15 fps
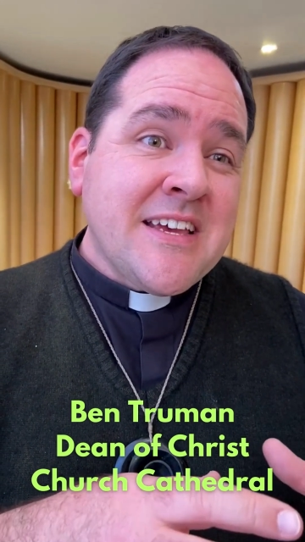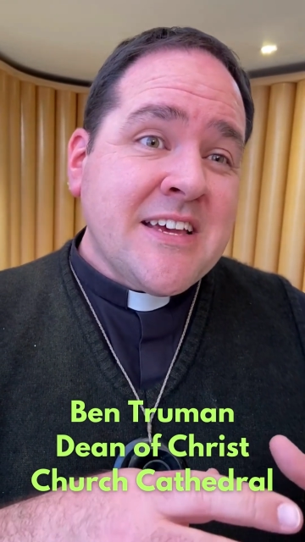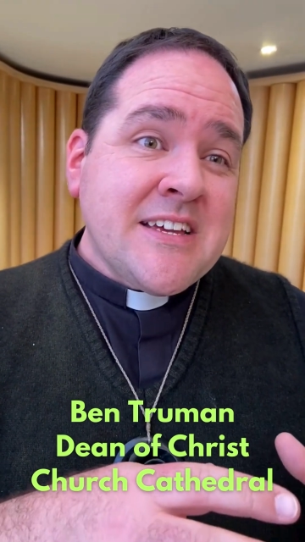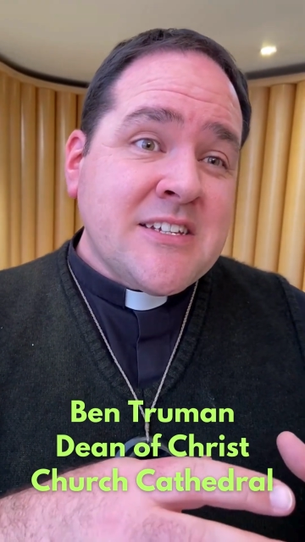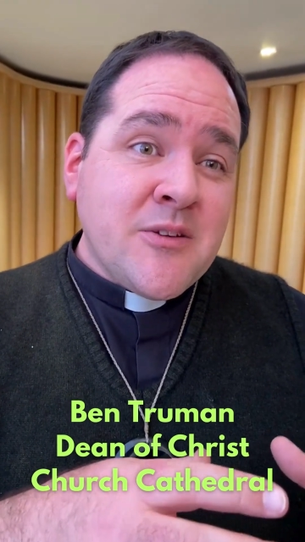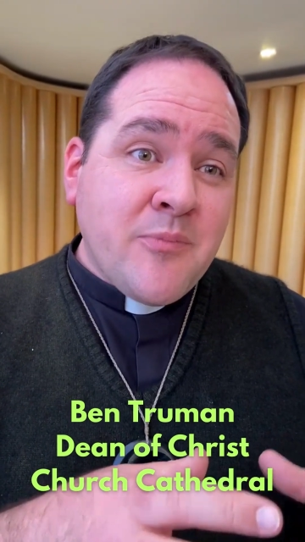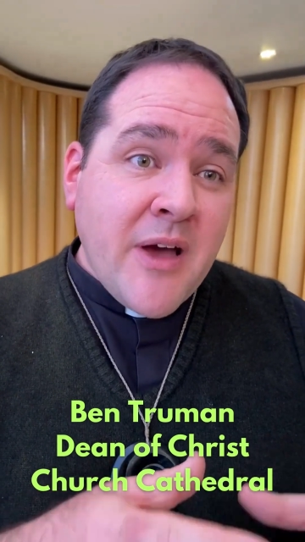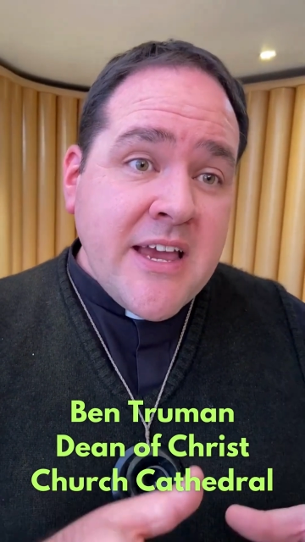
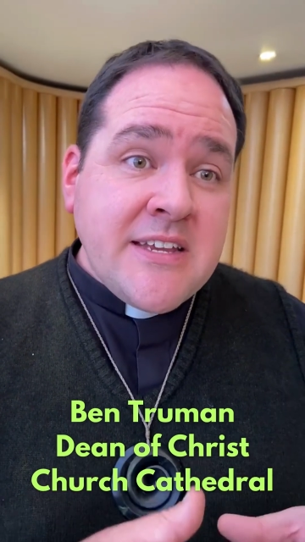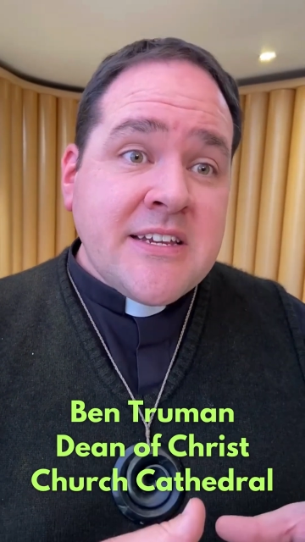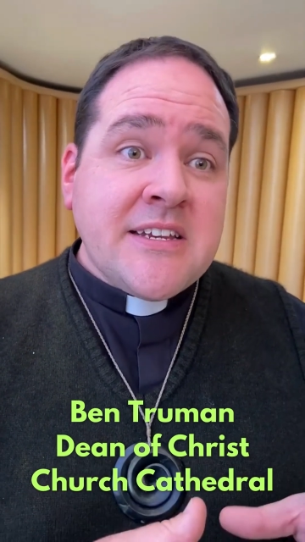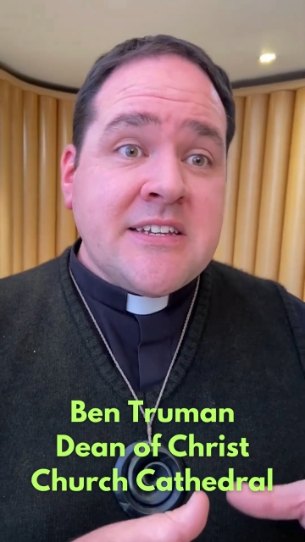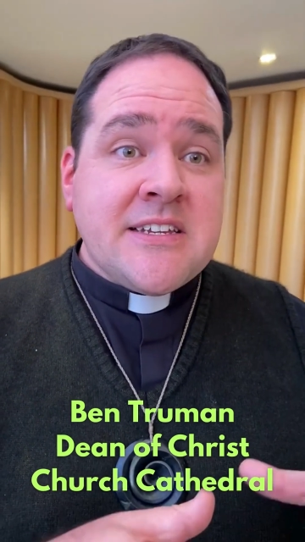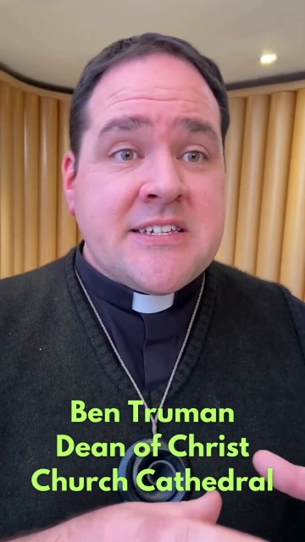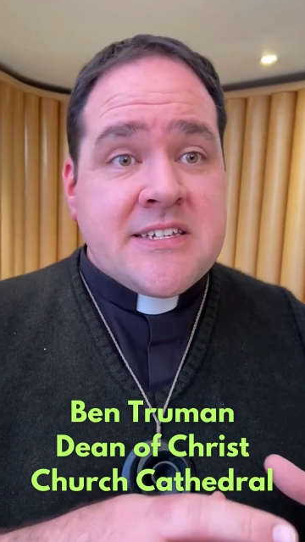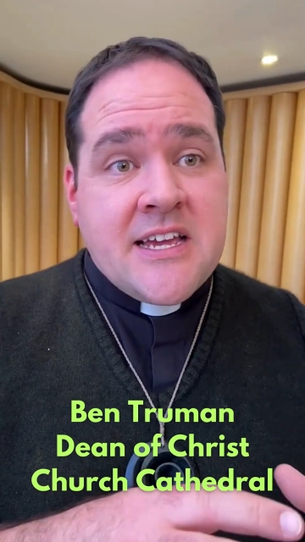debating,
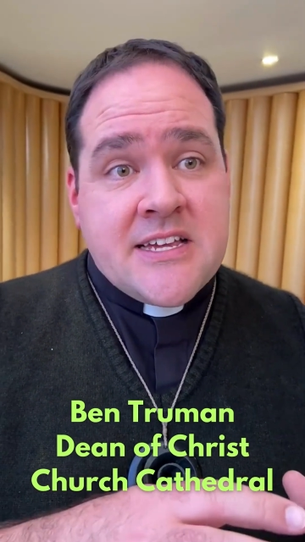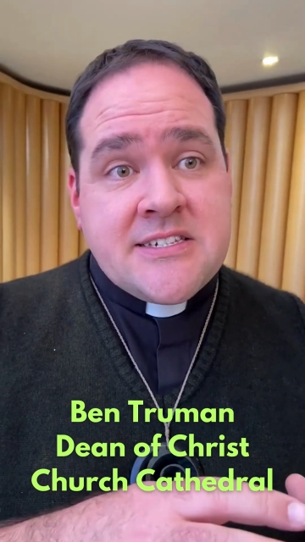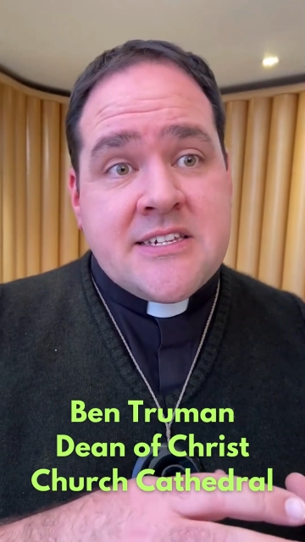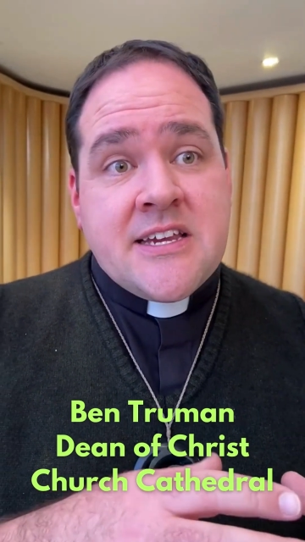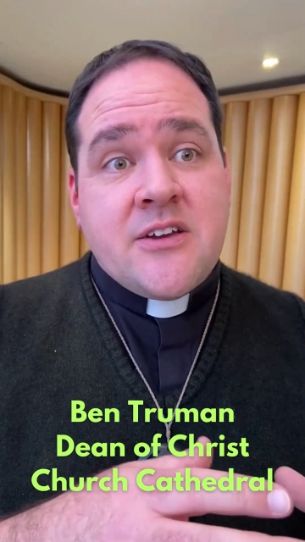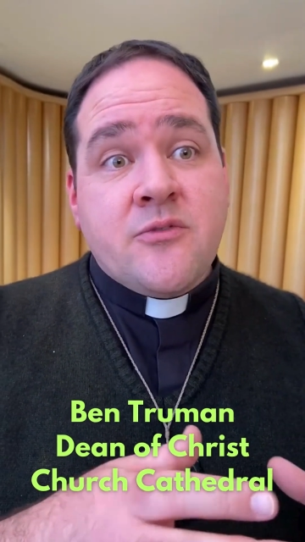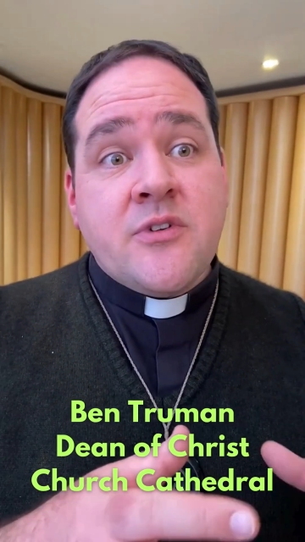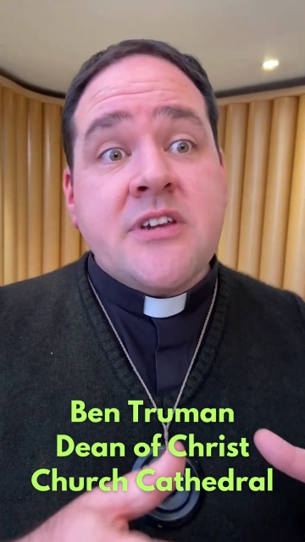
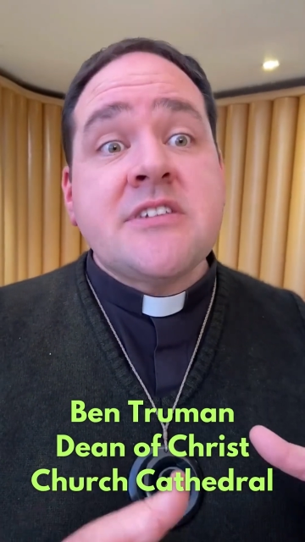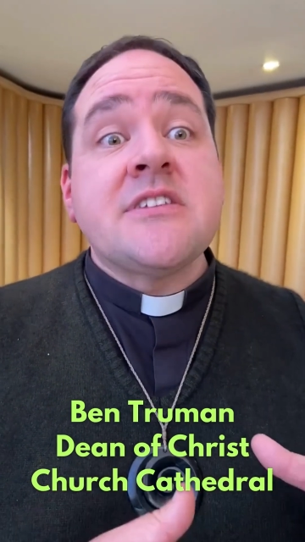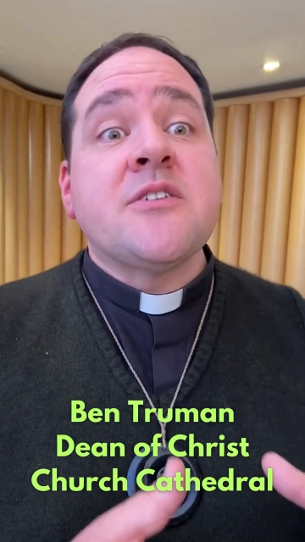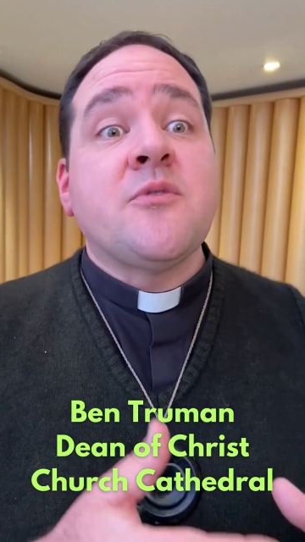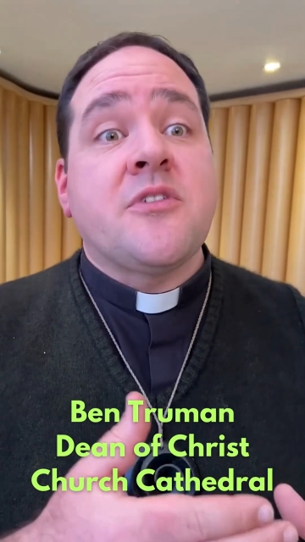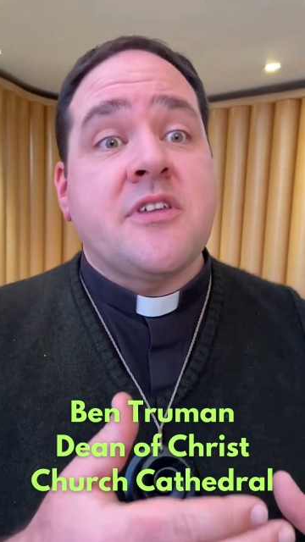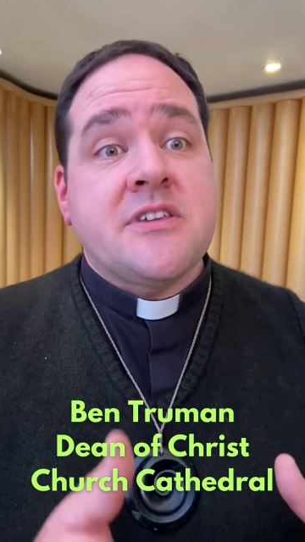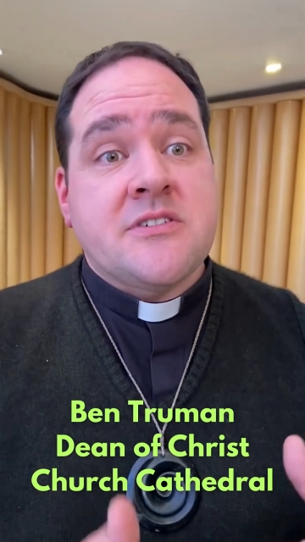discussing, wrestling
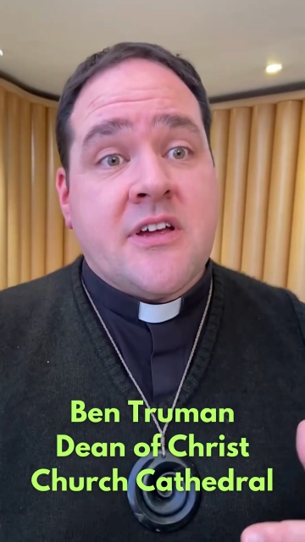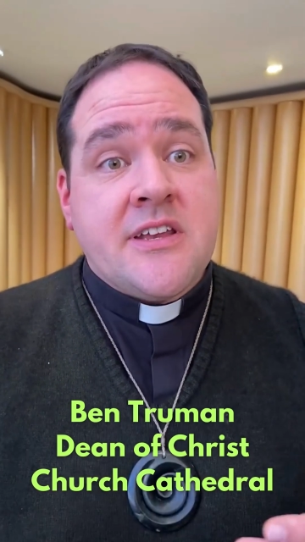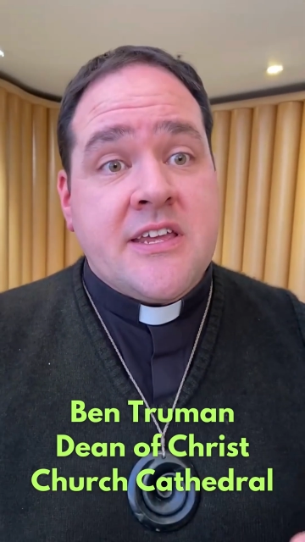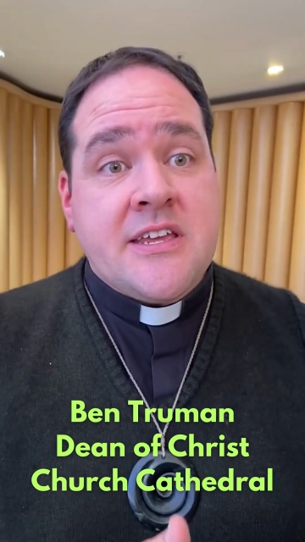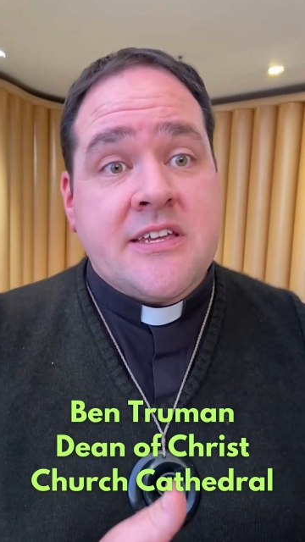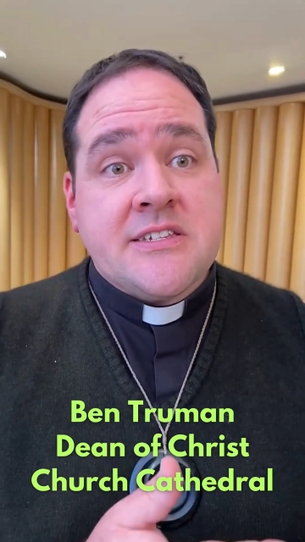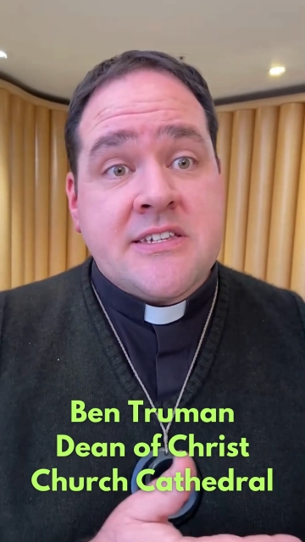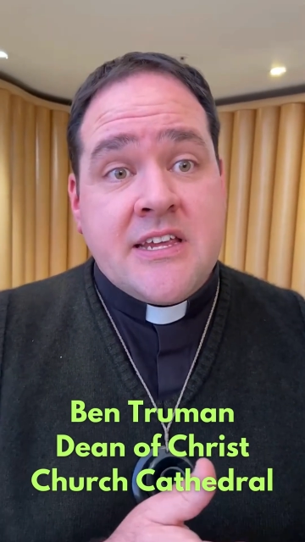with these
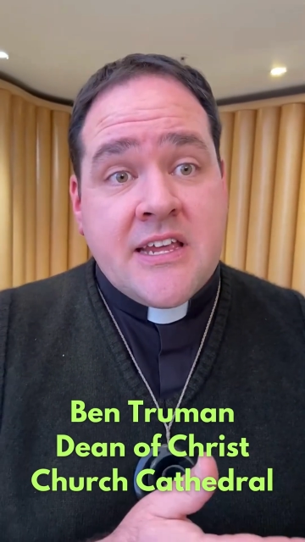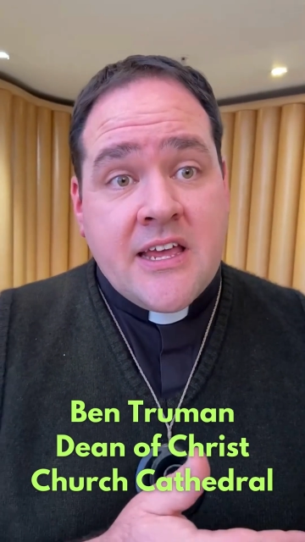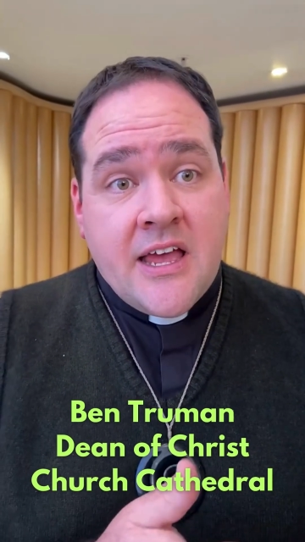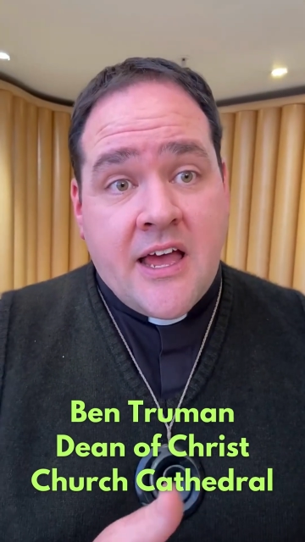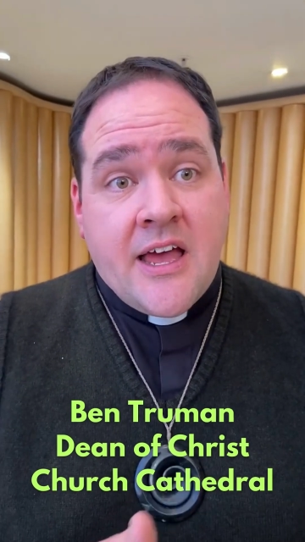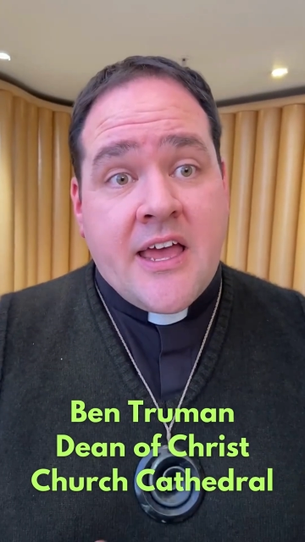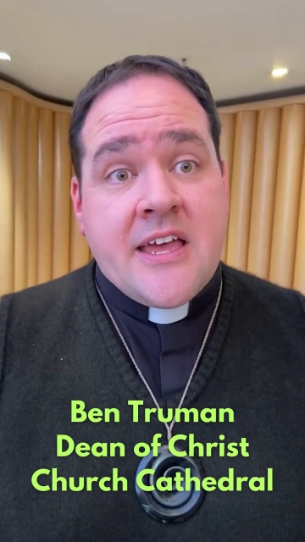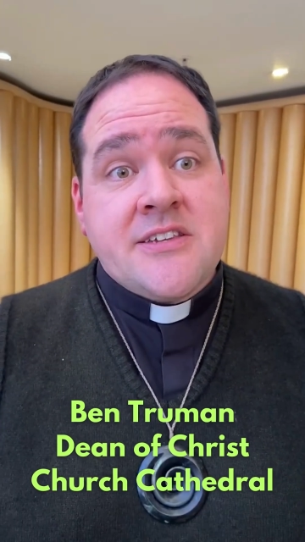ideas
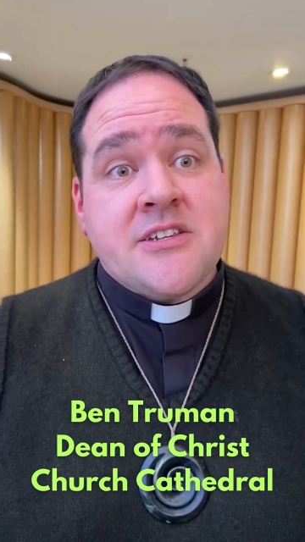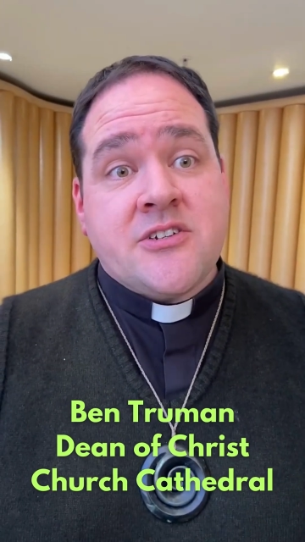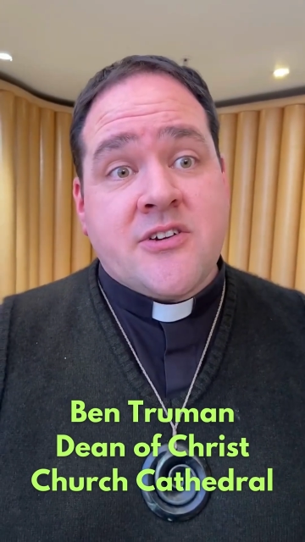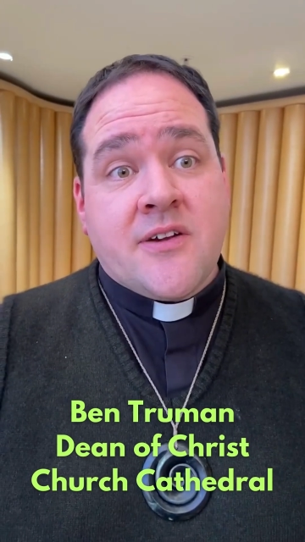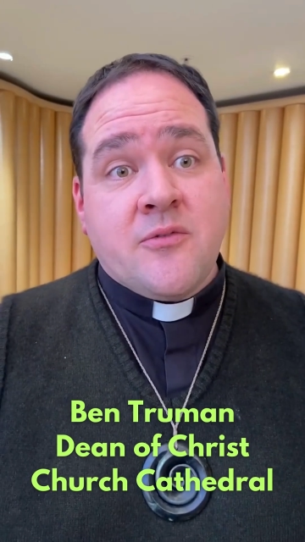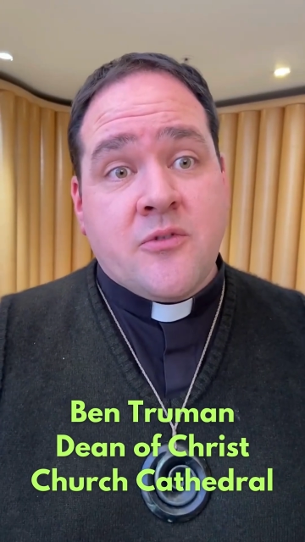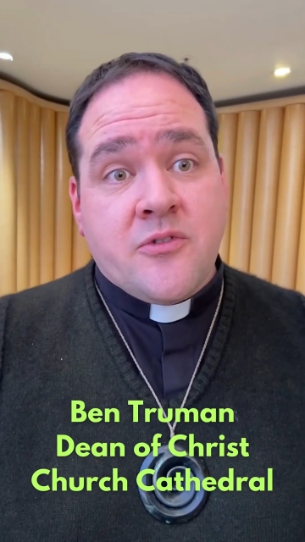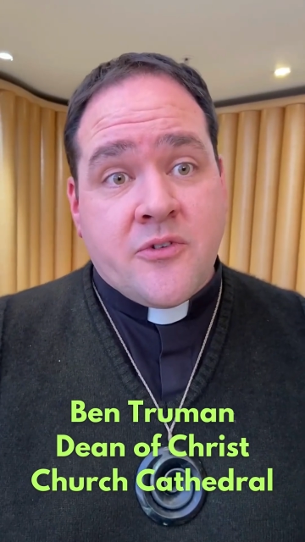as it
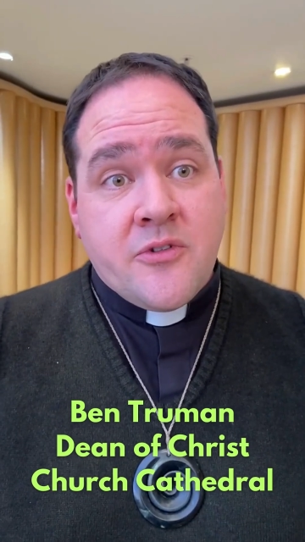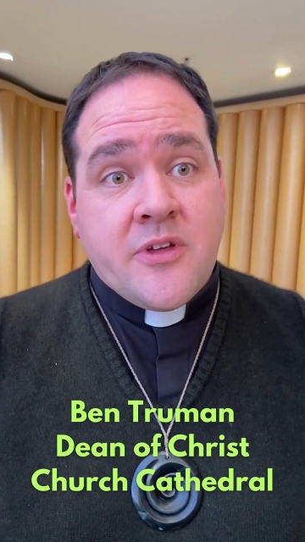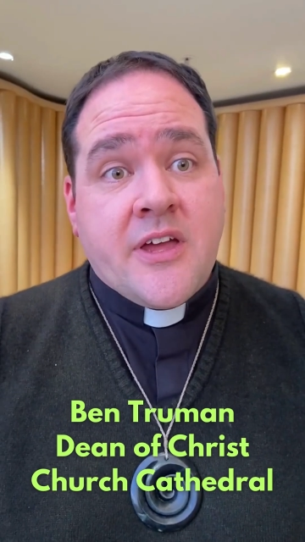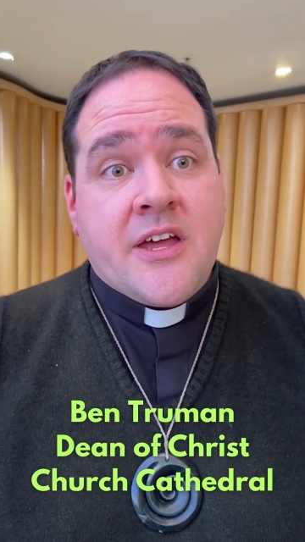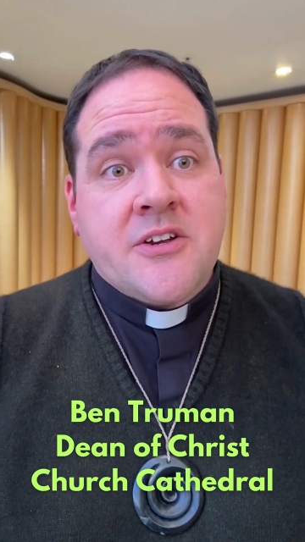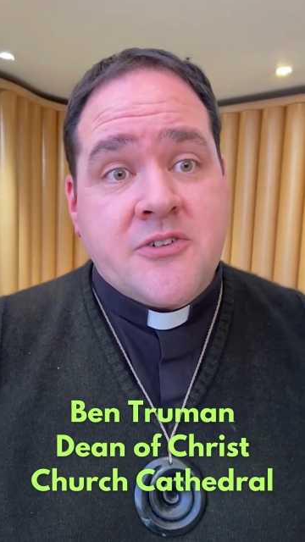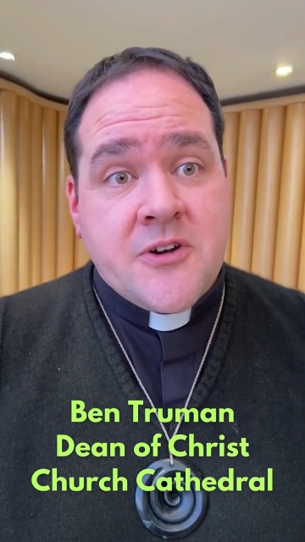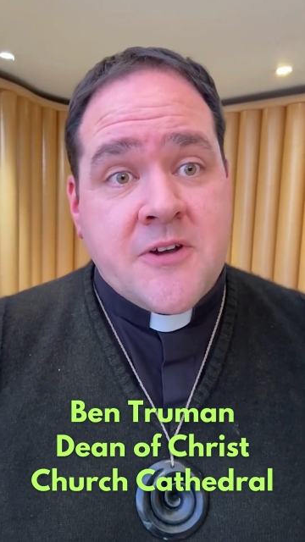travelled through the country.